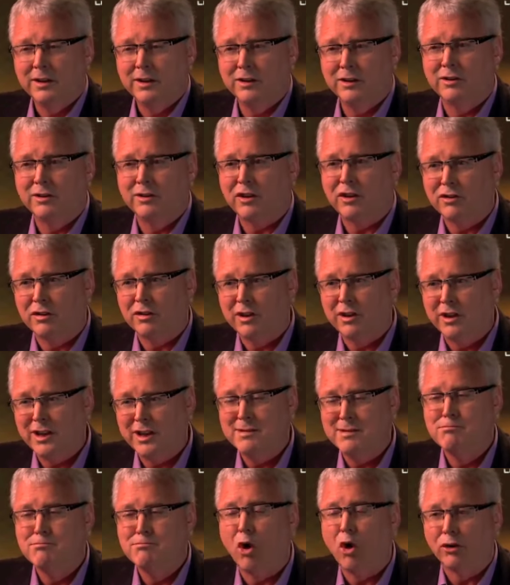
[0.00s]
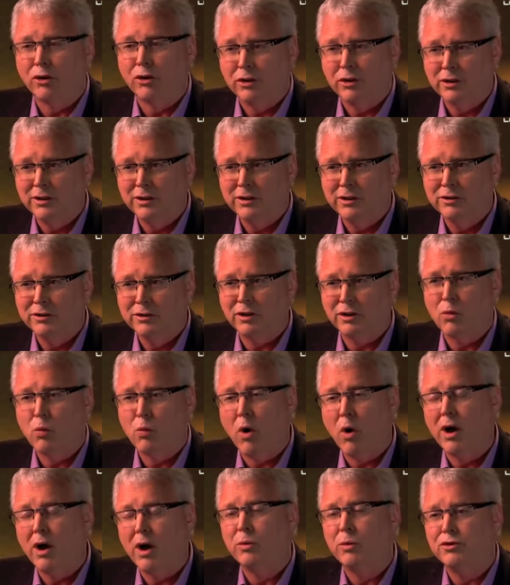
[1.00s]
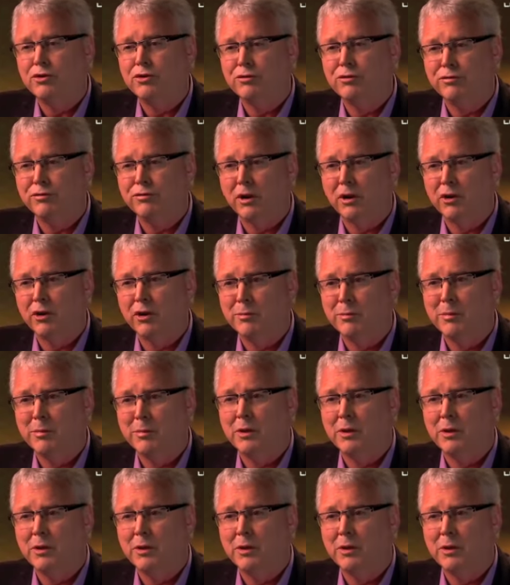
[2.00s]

is actually immoral, so why would you follow him